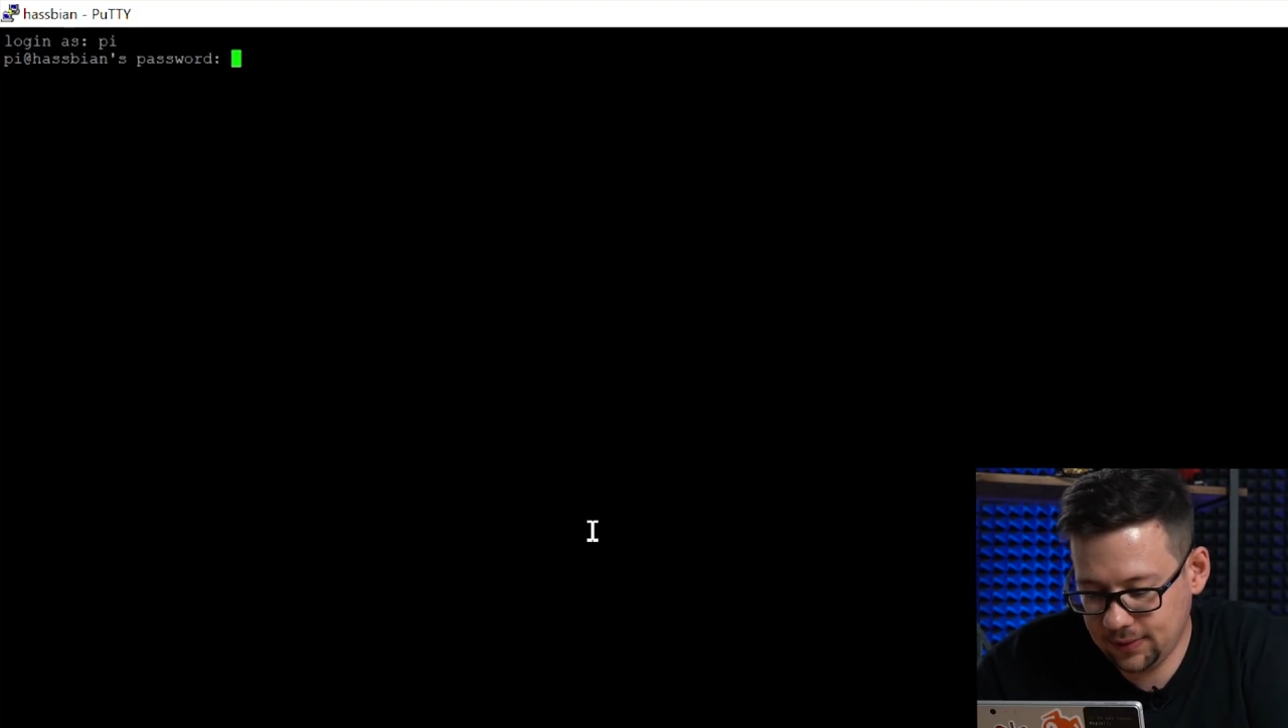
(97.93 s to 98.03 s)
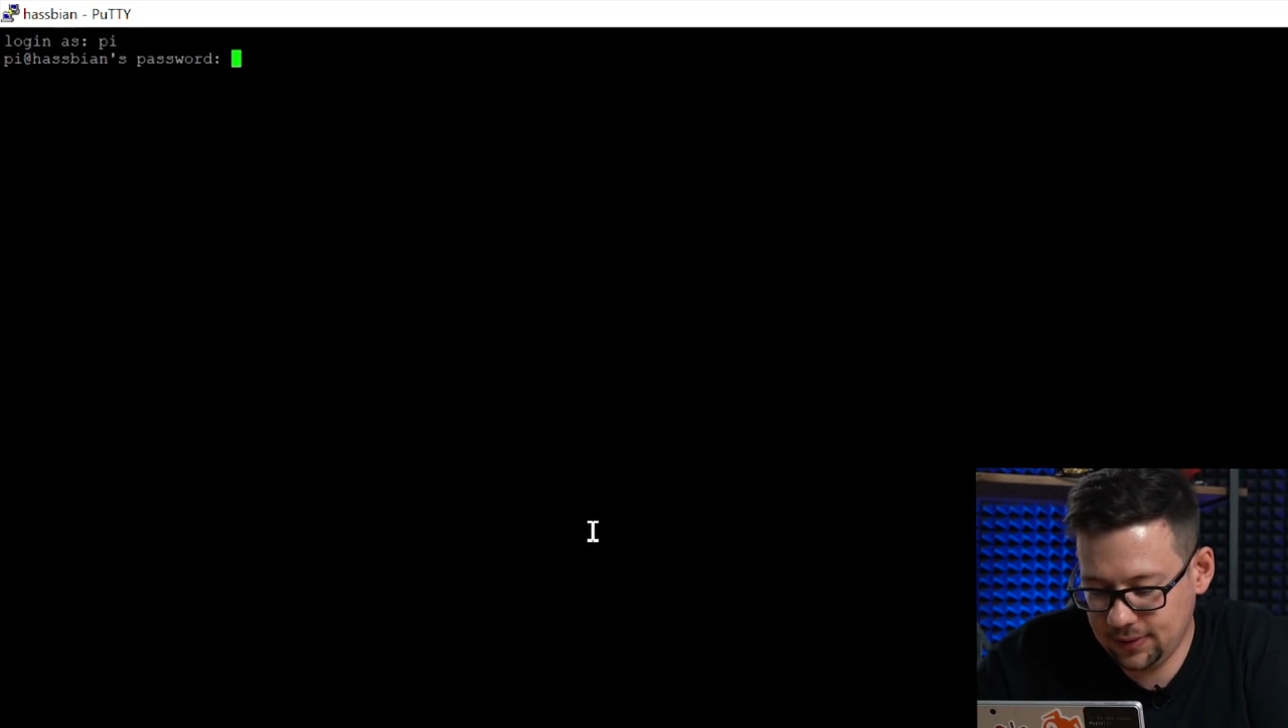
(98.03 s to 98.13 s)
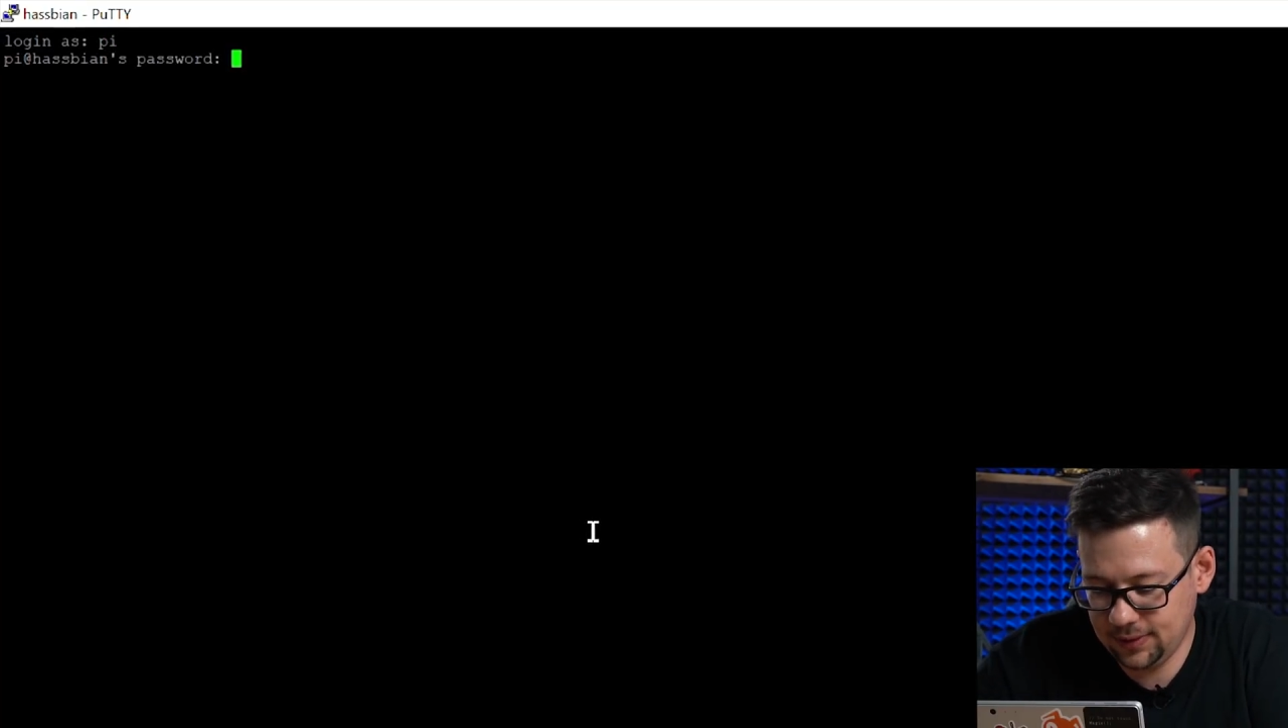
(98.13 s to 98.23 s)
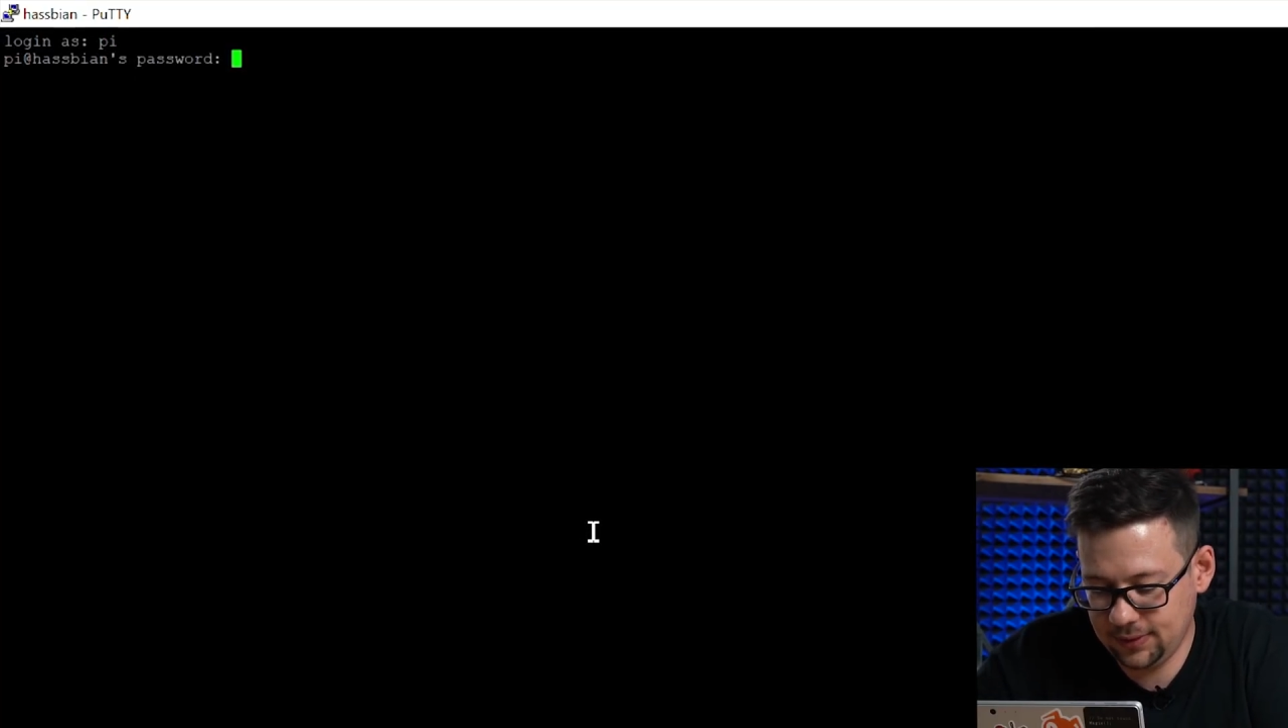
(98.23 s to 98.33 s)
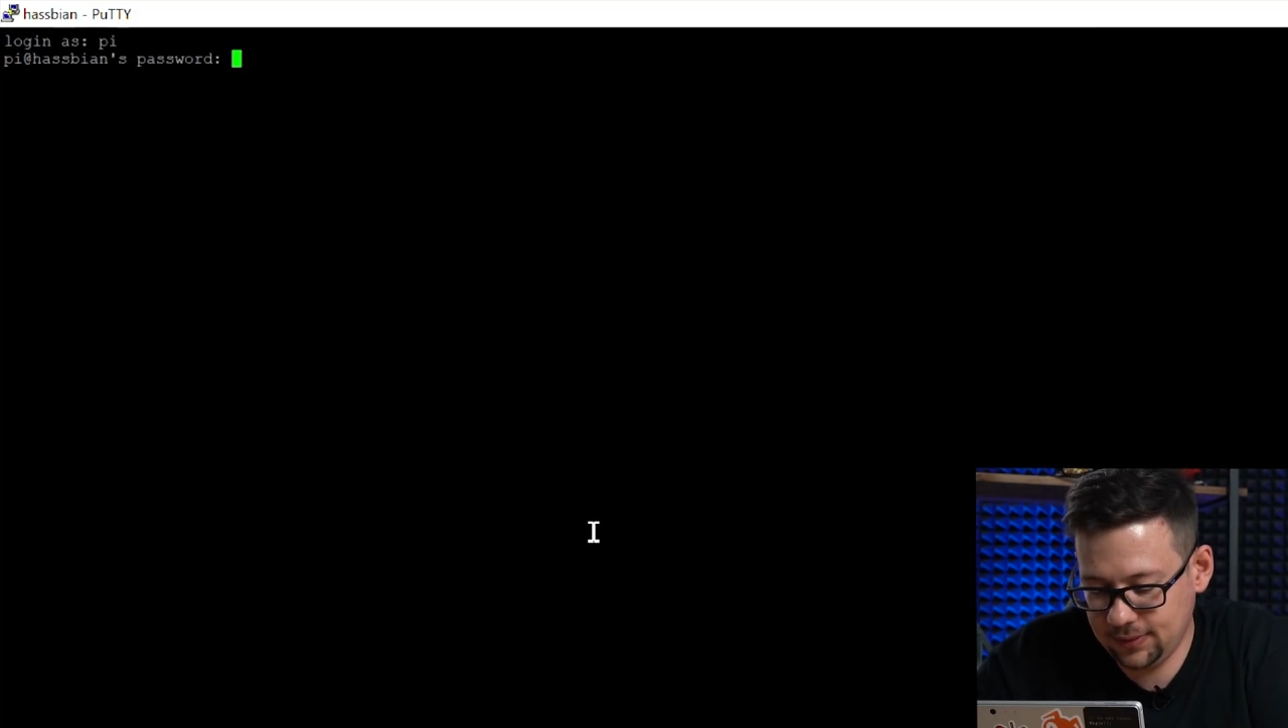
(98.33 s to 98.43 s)

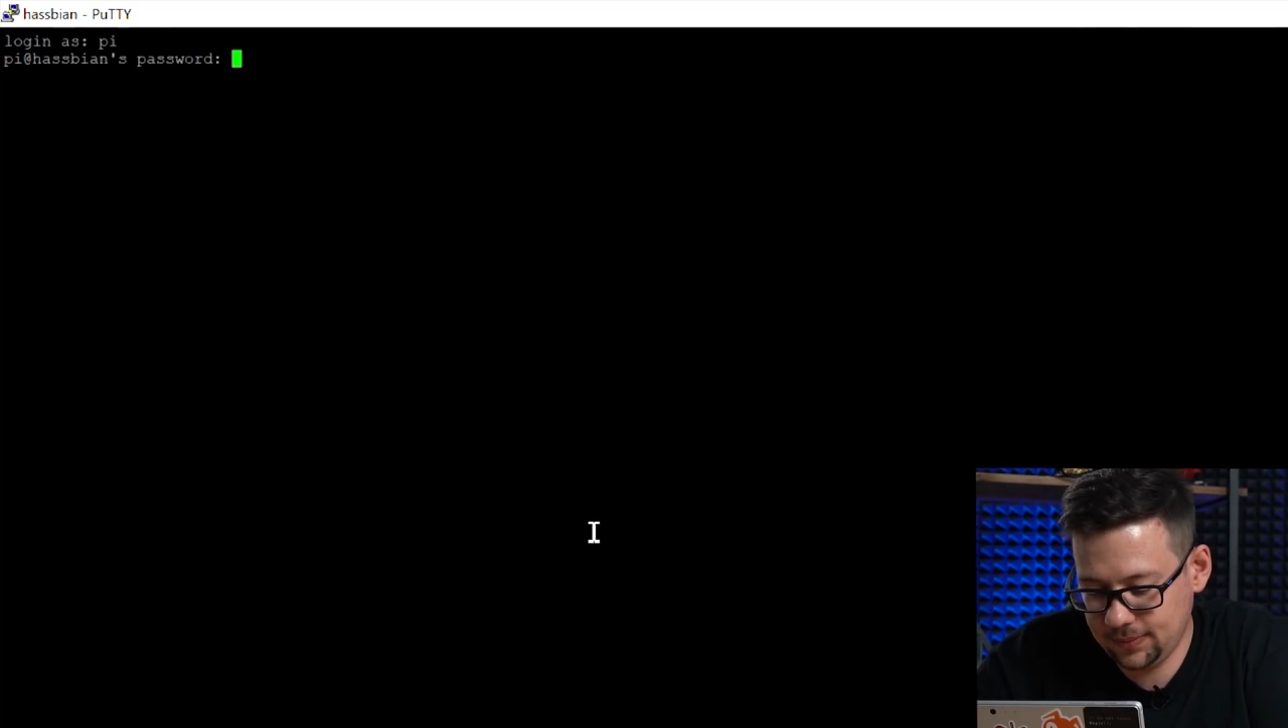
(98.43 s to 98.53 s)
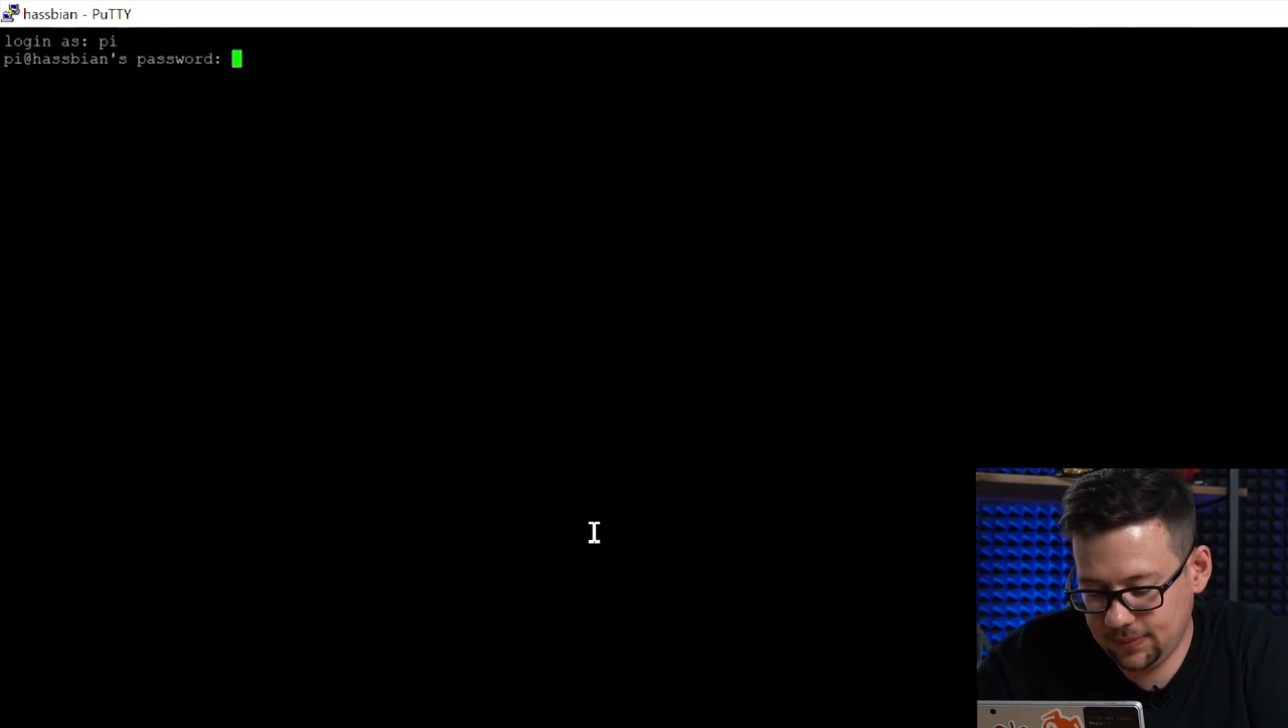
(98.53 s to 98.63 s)
and